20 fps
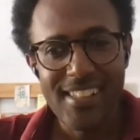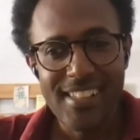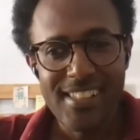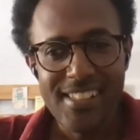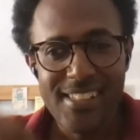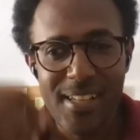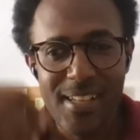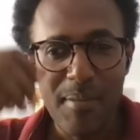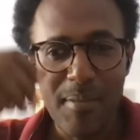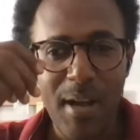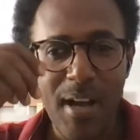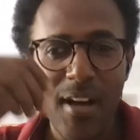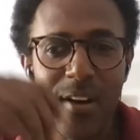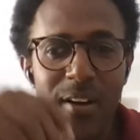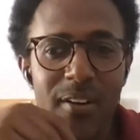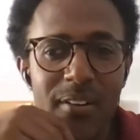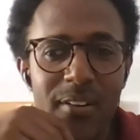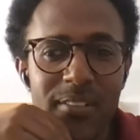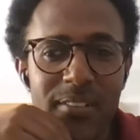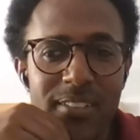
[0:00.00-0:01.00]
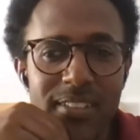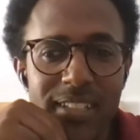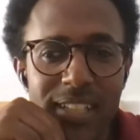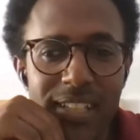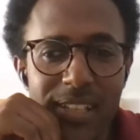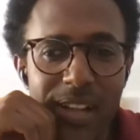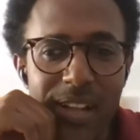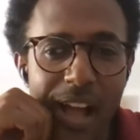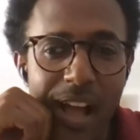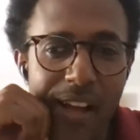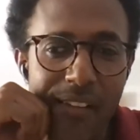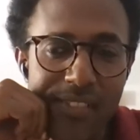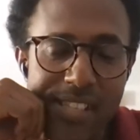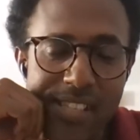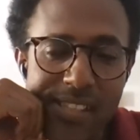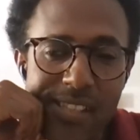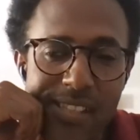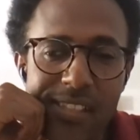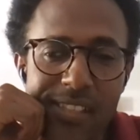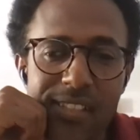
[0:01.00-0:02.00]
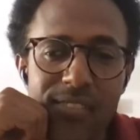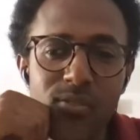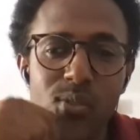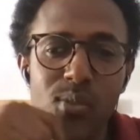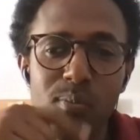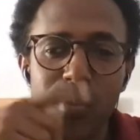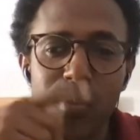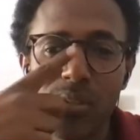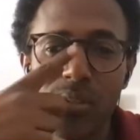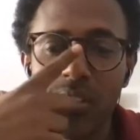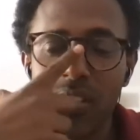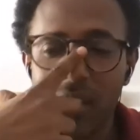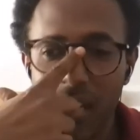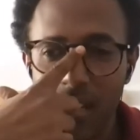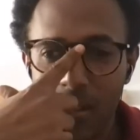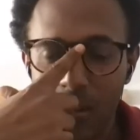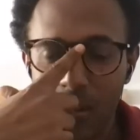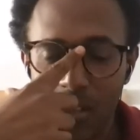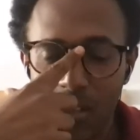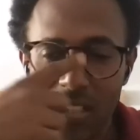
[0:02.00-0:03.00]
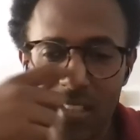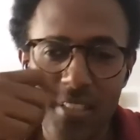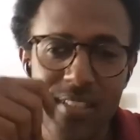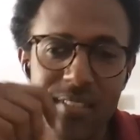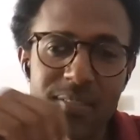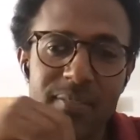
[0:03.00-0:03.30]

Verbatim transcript: somehow then have incentive to build in Algorand.